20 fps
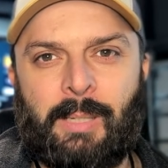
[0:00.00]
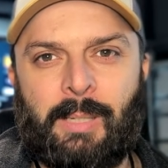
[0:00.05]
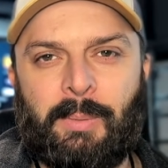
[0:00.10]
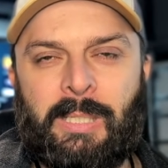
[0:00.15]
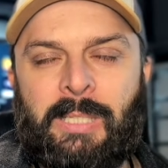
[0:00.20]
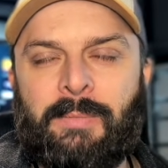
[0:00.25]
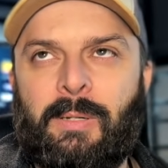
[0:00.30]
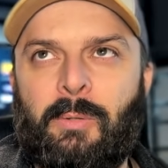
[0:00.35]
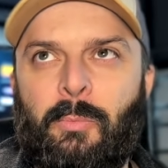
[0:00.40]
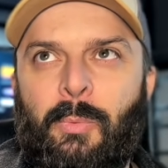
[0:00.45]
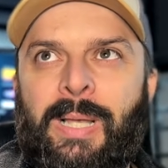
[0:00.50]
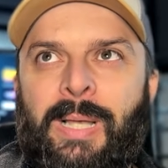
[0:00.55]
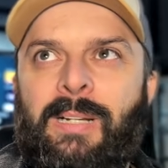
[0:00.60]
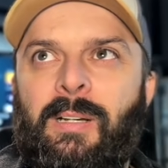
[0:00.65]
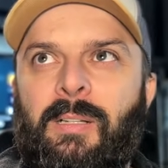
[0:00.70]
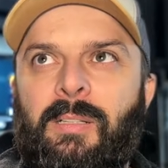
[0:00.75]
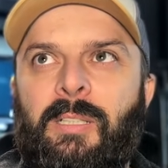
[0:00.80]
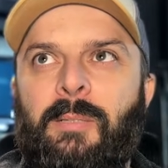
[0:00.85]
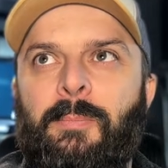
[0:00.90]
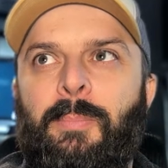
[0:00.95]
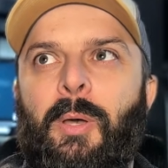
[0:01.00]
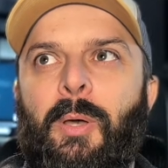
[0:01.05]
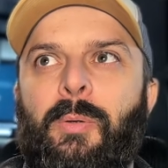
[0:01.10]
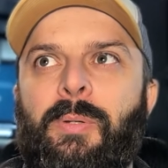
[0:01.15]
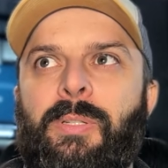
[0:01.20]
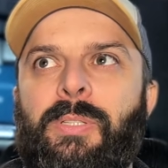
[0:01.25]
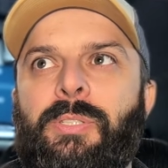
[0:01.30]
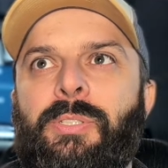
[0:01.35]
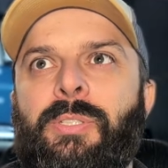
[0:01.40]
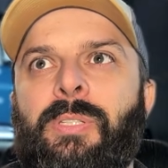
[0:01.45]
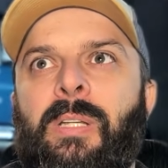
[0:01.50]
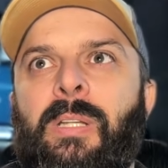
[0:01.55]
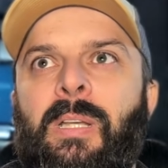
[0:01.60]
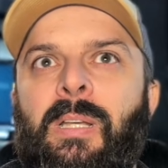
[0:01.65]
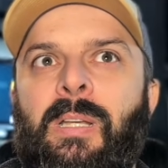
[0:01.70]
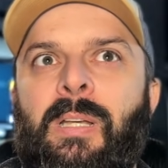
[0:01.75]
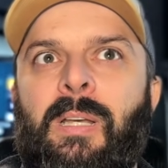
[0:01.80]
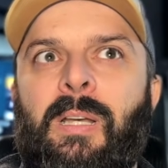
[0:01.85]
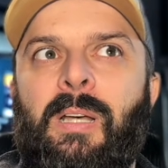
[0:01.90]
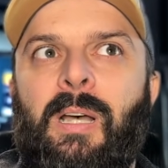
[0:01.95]
I believe I weighed all the components
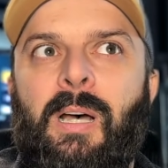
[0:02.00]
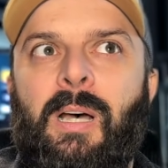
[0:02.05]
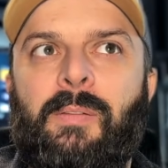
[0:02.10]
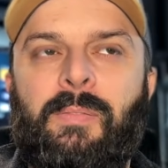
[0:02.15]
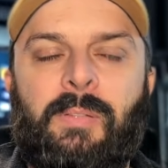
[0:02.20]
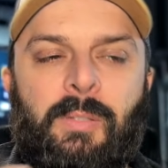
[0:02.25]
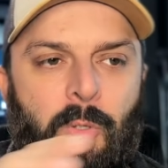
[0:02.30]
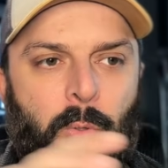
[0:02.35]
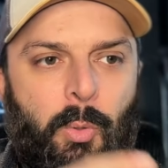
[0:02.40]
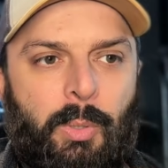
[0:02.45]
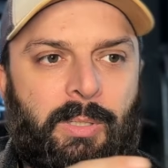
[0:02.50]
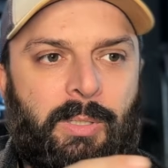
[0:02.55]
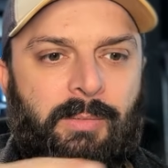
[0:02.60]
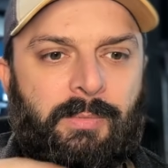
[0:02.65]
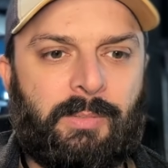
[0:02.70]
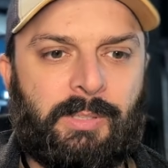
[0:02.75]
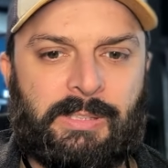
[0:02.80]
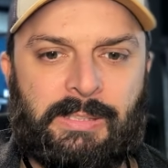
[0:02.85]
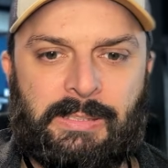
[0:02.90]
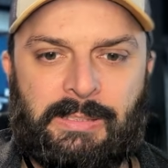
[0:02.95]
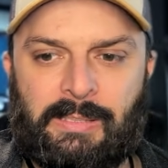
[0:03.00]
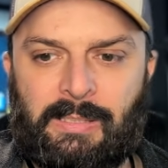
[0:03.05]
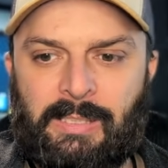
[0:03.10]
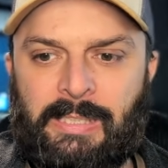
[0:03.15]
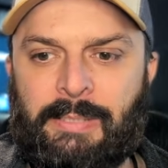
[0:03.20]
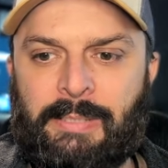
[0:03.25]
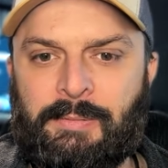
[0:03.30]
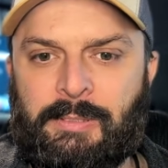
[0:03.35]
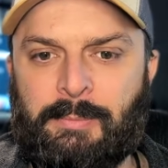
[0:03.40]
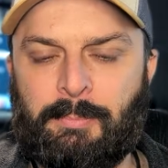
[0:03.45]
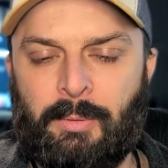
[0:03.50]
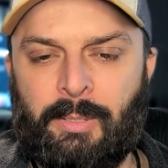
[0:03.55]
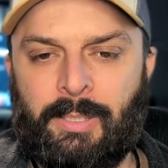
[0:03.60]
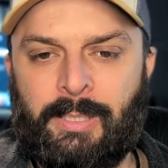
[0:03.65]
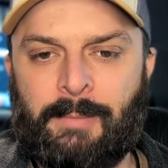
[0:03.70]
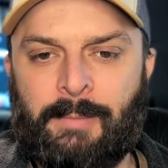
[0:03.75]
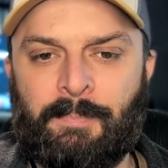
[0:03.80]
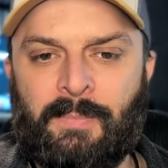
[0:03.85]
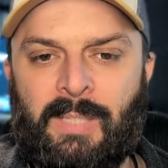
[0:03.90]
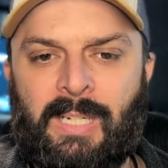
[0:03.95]
of the coil versus the leaf
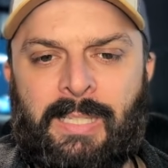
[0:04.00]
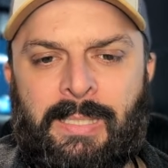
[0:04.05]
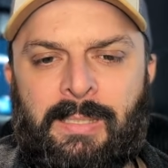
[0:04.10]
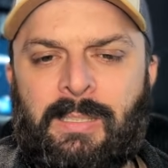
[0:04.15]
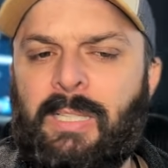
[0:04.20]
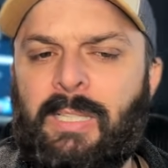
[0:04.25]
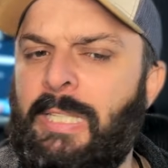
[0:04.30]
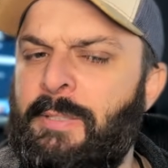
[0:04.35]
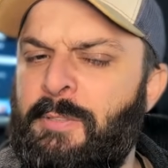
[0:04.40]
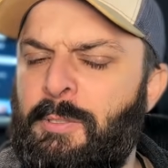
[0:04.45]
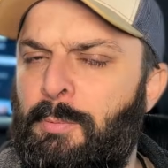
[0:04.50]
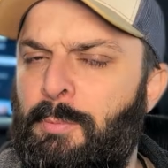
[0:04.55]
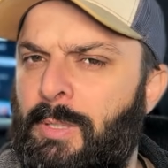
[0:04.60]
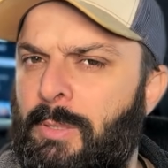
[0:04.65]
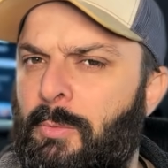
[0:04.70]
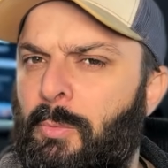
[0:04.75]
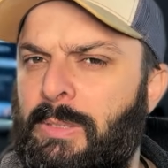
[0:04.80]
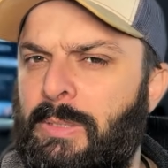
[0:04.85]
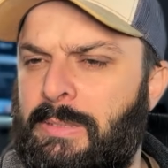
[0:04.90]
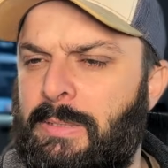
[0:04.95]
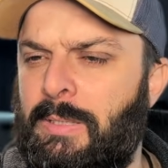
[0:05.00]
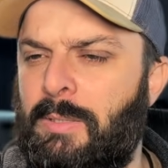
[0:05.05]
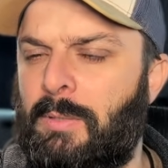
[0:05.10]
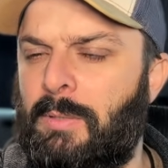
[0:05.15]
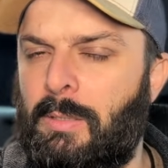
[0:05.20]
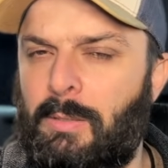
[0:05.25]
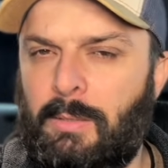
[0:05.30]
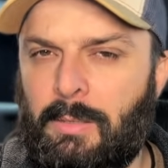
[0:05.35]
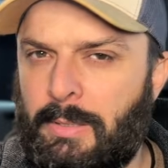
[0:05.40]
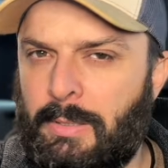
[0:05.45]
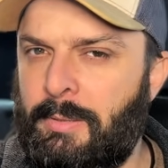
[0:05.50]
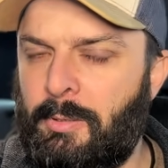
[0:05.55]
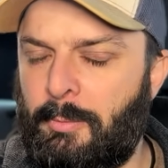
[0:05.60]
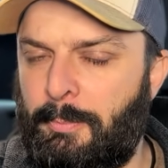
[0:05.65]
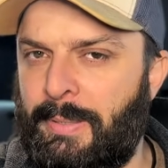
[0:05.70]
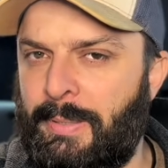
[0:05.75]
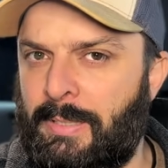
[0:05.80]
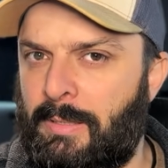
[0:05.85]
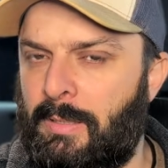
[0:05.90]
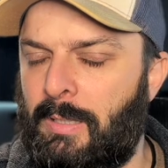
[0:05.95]
spring. I think the leaf spring was still a
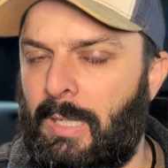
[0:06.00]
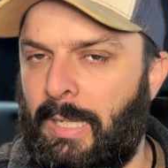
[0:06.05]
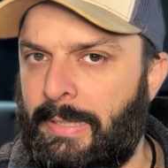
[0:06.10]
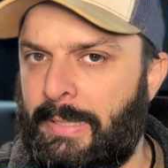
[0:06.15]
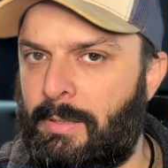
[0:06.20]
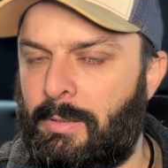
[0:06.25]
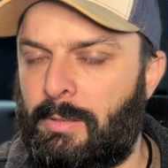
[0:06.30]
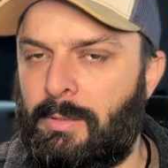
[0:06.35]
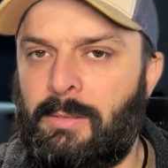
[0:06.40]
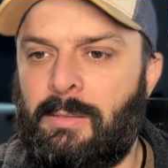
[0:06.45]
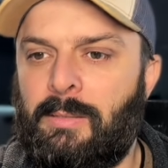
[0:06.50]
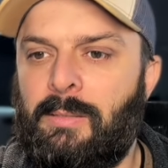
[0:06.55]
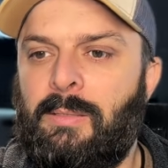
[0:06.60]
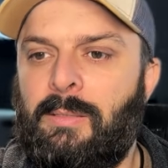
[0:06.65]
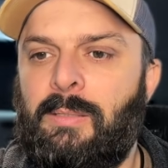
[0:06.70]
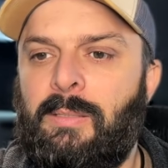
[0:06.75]
little bit lighter.